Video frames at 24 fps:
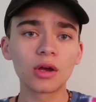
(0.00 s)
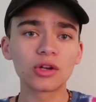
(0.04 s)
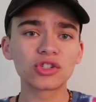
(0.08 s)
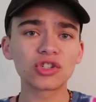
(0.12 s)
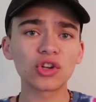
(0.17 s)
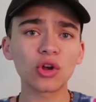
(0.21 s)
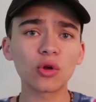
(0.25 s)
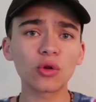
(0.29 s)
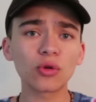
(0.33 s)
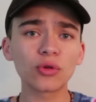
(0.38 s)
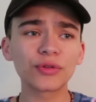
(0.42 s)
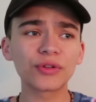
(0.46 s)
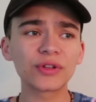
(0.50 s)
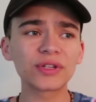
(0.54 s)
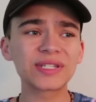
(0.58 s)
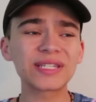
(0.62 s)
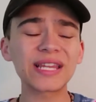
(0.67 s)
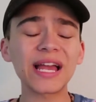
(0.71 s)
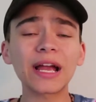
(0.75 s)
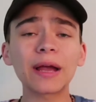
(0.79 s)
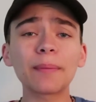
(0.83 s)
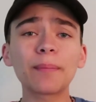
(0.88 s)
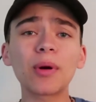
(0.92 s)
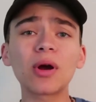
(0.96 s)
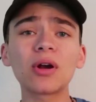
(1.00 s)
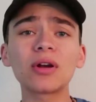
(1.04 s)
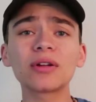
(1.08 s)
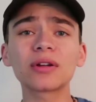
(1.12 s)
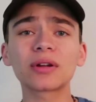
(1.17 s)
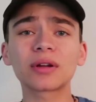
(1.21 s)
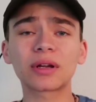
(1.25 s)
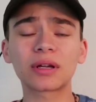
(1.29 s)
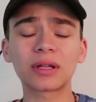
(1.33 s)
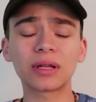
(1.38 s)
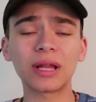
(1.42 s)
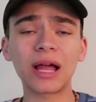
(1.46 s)
So the second part
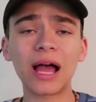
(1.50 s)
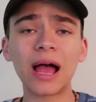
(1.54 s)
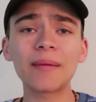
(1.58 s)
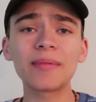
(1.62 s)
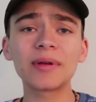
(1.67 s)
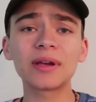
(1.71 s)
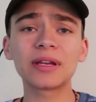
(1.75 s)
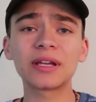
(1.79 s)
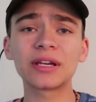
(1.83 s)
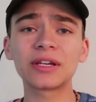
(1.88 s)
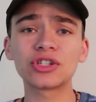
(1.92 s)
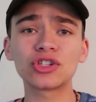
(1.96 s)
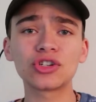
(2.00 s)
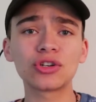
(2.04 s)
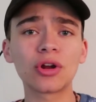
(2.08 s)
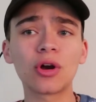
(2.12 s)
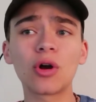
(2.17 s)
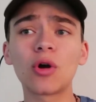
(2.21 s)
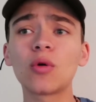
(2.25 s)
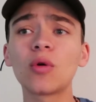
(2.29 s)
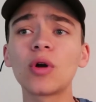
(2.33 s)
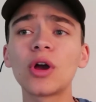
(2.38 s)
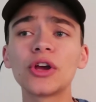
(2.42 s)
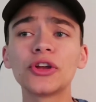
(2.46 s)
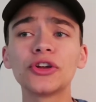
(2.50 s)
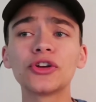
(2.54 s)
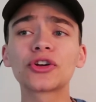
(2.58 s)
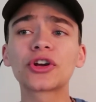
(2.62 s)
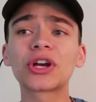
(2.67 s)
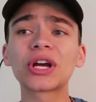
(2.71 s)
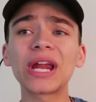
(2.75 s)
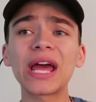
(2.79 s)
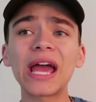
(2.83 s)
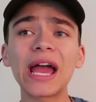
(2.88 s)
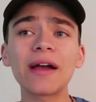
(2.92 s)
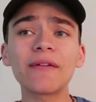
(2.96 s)
of collabing is, you're
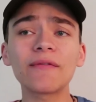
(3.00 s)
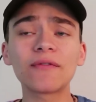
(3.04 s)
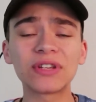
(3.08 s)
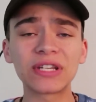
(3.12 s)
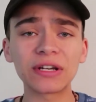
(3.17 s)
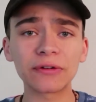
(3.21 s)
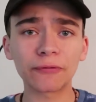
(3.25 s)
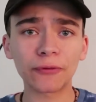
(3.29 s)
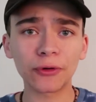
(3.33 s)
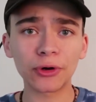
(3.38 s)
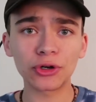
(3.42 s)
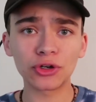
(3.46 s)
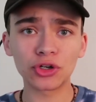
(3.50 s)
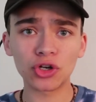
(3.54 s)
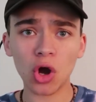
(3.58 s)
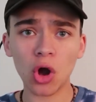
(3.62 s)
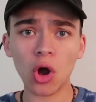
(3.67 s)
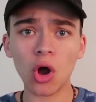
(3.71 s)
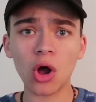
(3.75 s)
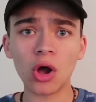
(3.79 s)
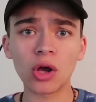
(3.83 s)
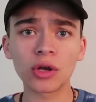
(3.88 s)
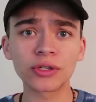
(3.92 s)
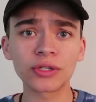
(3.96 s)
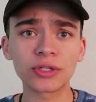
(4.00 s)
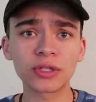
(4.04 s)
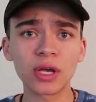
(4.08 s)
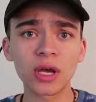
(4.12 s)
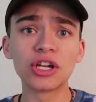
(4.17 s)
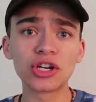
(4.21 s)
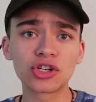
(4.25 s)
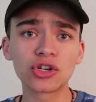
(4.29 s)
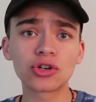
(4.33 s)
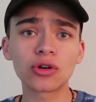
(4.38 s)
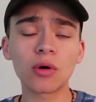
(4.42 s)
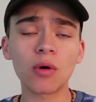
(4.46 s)
gonna have different DAWs,
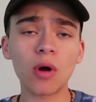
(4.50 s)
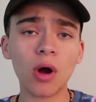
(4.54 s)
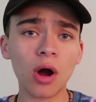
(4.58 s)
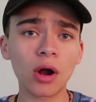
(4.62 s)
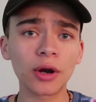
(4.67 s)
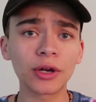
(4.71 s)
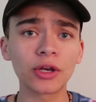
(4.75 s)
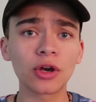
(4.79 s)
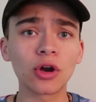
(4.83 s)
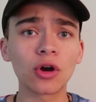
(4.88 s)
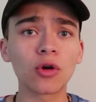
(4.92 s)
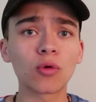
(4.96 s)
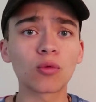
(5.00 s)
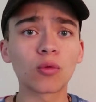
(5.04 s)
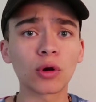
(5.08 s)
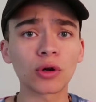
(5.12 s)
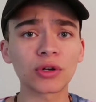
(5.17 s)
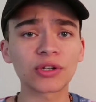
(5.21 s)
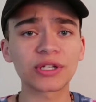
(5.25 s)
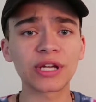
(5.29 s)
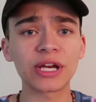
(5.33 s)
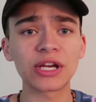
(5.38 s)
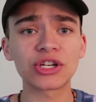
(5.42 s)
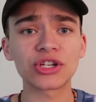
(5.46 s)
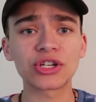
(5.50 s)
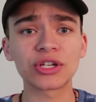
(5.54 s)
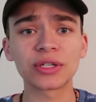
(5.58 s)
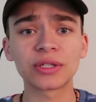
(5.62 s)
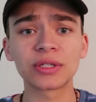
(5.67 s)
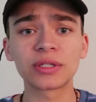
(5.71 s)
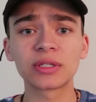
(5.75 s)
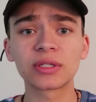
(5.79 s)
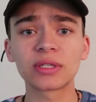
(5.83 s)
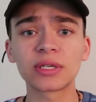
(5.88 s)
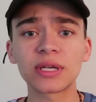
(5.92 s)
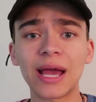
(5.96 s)
digital audio
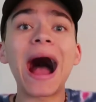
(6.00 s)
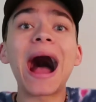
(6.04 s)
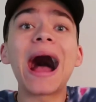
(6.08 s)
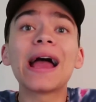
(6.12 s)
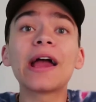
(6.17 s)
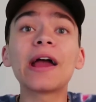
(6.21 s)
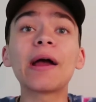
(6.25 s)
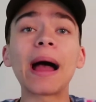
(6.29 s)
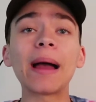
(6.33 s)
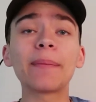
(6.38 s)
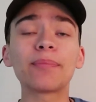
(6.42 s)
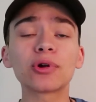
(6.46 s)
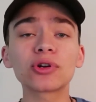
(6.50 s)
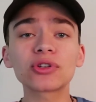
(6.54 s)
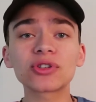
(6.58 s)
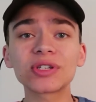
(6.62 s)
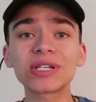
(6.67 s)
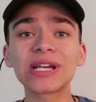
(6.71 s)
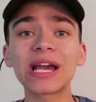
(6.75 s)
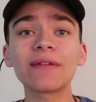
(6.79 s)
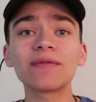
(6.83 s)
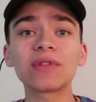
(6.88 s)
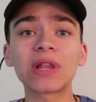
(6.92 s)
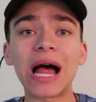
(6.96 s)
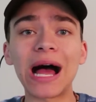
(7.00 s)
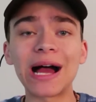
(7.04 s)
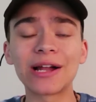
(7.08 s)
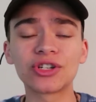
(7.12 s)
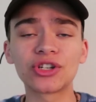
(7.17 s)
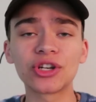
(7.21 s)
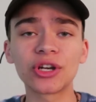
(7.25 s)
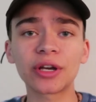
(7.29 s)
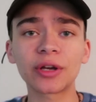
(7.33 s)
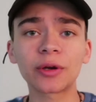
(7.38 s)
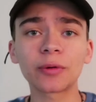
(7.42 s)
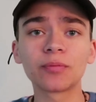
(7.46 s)
workstations. I personally have
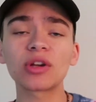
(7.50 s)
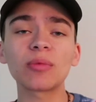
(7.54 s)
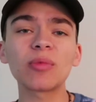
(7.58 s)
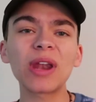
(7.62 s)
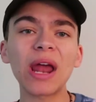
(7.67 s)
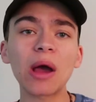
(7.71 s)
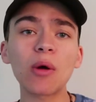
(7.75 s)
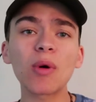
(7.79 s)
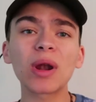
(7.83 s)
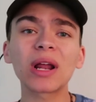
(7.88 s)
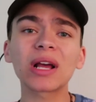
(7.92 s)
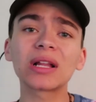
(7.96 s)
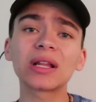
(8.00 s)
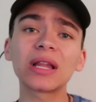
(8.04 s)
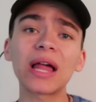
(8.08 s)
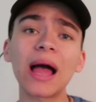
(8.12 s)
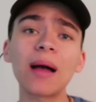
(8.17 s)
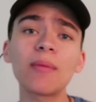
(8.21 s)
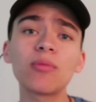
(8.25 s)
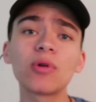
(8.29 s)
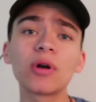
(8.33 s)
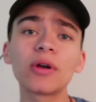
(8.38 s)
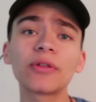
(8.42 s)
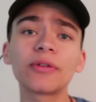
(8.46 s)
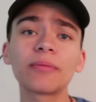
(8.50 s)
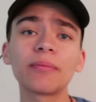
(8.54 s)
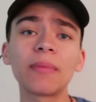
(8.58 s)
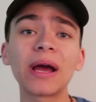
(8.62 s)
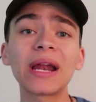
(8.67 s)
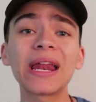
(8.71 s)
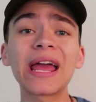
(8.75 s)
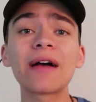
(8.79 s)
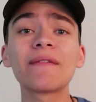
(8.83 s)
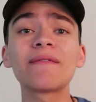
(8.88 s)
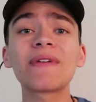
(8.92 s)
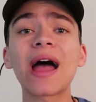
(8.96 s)
Logic. Someone I wanna collab with
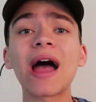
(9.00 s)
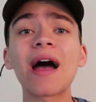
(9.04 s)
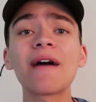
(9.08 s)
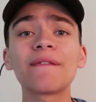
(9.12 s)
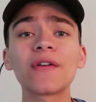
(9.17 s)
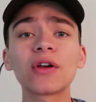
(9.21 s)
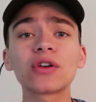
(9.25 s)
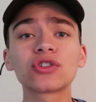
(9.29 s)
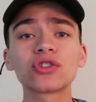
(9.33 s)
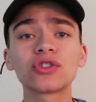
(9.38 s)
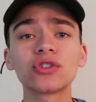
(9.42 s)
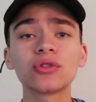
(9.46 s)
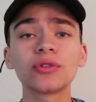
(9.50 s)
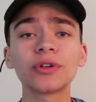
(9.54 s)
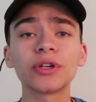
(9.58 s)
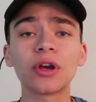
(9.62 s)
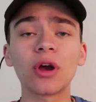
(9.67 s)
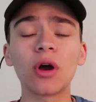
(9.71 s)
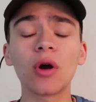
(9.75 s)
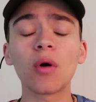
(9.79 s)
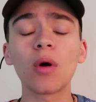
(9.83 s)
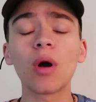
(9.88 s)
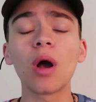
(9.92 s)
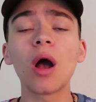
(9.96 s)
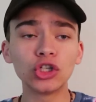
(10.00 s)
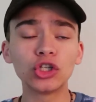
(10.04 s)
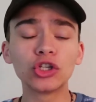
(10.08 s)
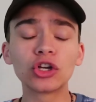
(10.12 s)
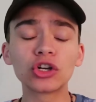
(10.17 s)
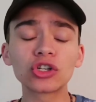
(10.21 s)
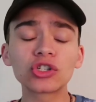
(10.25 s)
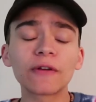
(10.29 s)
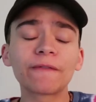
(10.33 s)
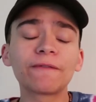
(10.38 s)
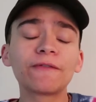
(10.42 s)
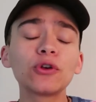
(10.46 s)
might have FL Studio.
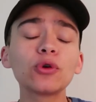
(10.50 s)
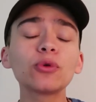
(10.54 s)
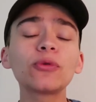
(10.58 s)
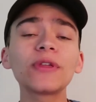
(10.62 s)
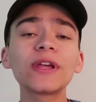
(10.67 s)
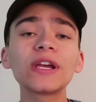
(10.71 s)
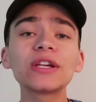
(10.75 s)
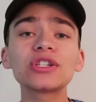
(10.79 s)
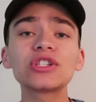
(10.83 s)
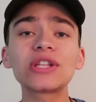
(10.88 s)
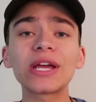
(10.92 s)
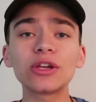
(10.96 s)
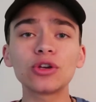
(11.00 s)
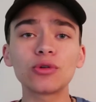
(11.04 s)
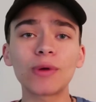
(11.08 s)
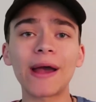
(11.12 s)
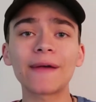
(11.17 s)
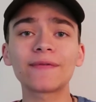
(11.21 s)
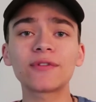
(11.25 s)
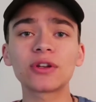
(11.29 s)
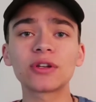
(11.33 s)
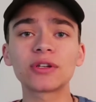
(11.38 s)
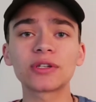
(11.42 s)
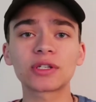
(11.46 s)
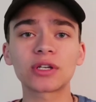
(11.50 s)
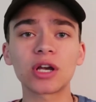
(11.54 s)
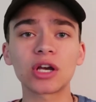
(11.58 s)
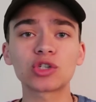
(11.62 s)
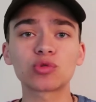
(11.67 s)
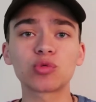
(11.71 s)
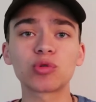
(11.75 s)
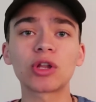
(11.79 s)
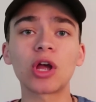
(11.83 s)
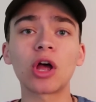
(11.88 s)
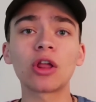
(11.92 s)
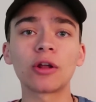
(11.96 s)
There's a few things that you have to
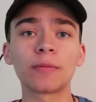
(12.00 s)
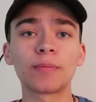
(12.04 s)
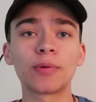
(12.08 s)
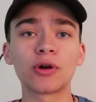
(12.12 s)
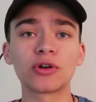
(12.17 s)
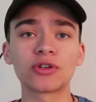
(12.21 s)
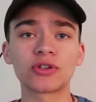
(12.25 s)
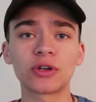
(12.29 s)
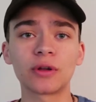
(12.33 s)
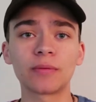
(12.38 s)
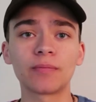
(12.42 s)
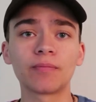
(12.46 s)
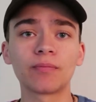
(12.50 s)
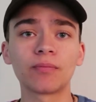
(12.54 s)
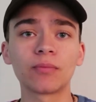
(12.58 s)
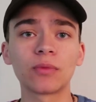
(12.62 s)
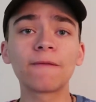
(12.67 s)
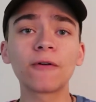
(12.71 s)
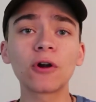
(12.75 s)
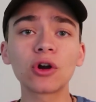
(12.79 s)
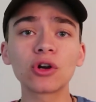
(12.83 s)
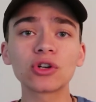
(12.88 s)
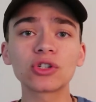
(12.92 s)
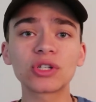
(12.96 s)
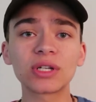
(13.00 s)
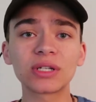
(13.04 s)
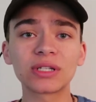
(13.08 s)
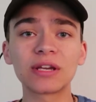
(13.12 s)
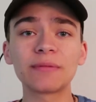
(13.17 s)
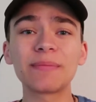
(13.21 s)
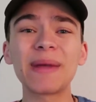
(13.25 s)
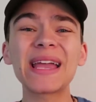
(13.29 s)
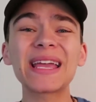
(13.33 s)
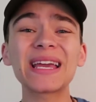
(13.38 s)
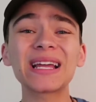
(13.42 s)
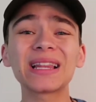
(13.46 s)
discuss with the other person. First,
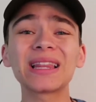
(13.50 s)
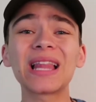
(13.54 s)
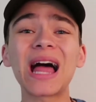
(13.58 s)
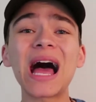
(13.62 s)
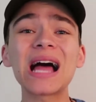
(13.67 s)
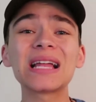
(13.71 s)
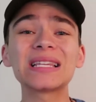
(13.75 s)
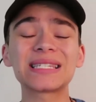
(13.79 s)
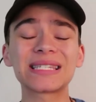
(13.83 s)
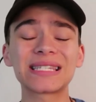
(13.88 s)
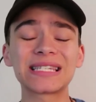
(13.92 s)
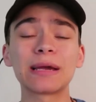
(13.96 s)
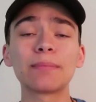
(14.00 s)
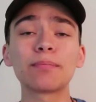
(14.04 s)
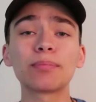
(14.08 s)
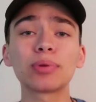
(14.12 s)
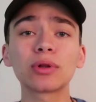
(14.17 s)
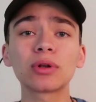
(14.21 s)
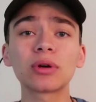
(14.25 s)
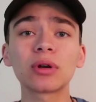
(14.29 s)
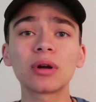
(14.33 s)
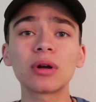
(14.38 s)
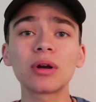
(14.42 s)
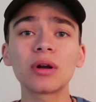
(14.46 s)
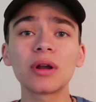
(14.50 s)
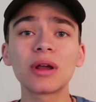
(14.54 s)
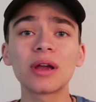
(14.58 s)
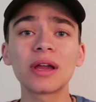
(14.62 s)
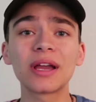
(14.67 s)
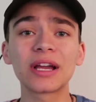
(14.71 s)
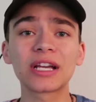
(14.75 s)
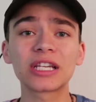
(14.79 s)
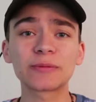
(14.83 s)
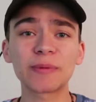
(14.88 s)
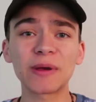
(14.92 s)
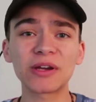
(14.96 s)
to make it a lot simpler,
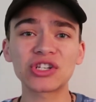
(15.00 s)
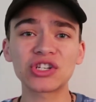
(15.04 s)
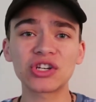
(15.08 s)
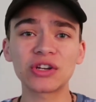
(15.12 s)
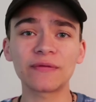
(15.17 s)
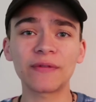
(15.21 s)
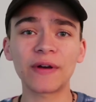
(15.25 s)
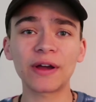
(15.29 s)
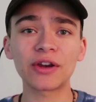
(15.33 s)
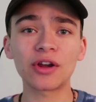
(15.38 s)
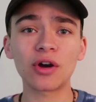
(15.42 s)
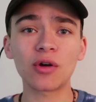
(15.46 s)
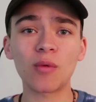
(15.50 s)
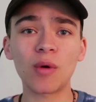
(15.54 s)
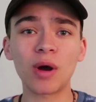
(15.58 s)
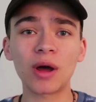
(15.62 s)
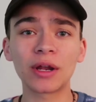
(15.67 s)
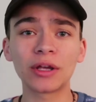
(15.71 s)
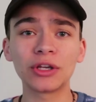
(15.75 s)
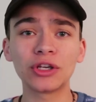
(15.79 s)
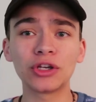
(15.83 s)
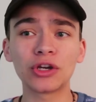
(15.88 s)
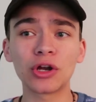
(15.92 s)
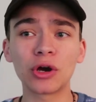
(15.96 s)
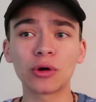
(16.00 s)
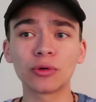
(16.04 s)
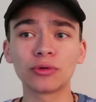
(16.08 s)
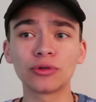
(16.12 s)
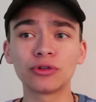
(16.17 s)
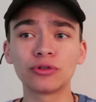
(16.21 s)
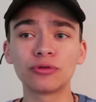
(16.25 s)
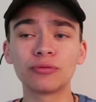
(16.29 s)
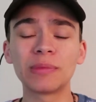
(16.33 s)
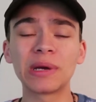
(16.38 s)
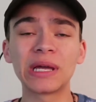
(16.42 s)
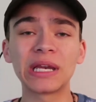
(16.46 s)
especially if I don't wanna,
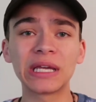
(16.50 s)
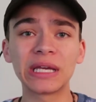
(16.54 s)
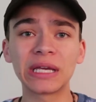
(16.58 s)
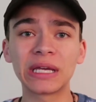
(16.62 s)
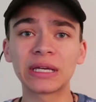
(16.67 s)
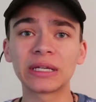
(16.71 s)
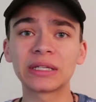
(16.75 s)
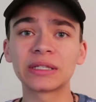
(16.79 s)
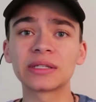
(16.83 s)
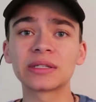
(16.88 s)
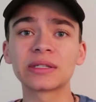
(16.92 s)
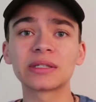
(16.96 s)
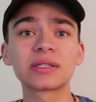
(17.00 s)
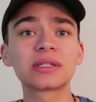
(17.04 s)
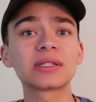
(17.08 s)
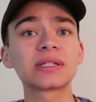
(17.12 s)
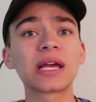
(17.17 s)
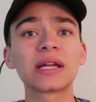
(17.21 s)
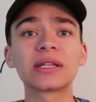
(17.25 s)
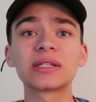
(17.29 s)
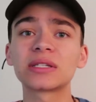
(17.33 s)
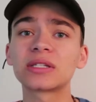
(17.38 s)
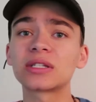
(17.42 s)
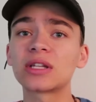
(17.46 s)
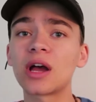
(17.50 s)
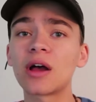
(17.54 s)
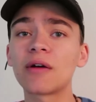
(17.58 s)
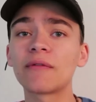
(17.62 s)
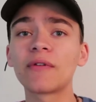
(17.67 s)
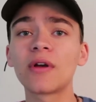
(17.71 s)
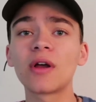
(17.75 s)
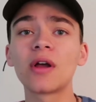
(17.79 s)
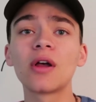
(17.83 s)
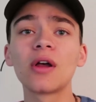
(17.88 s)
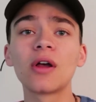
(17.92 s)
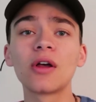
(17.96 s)
do MIDI and send
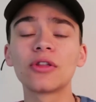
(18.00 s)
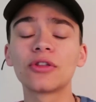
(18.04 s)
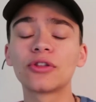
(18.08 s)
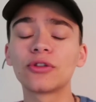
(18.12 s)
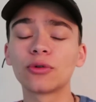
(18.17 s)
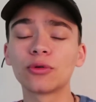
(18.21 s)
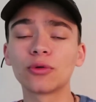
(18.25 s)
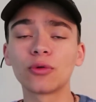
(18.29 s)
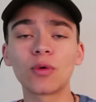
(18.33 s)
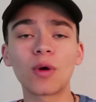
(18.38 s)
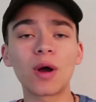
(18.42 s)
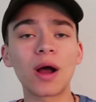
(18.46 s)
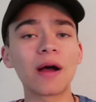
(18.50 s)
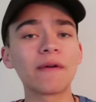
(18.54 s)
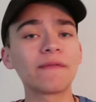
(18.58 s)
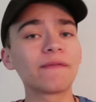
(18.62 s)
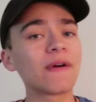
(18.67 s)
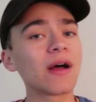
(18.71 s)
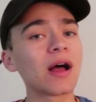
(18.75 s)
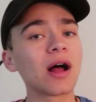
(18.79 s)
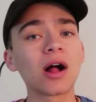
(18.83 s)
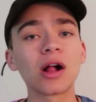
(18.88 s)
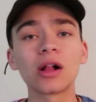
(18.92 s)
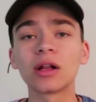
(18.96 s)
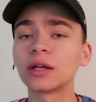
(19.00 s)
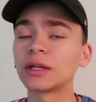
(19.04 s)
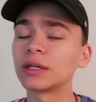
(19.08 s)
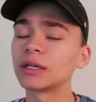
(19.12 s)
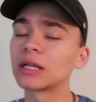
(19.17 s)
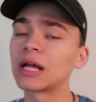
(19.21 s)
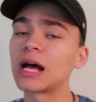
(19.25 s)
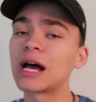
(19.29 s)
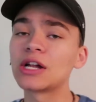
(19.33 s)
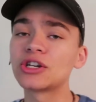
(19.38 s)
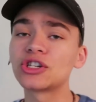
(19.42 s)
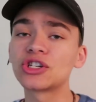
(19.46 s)
stuff through FL and
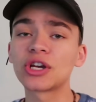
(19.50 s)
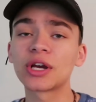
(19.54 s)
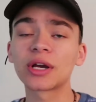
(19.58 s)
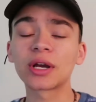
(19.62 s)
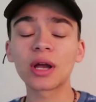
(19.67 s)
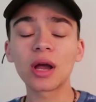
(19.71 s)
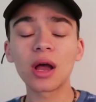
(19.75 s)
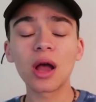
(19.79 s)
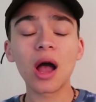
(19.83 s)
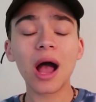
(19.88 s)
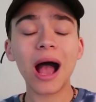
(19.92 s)
Logic,